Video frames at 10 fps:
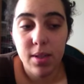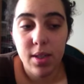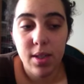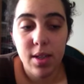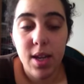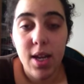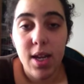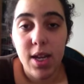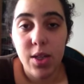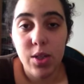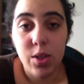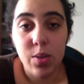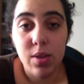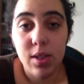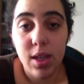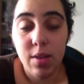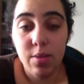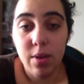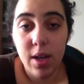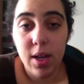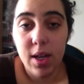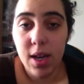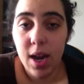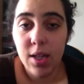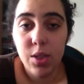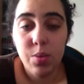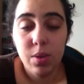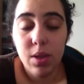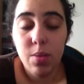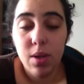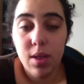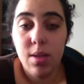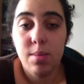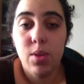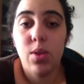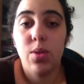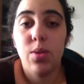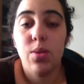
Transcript: and issues with Safeway, and I just really want them to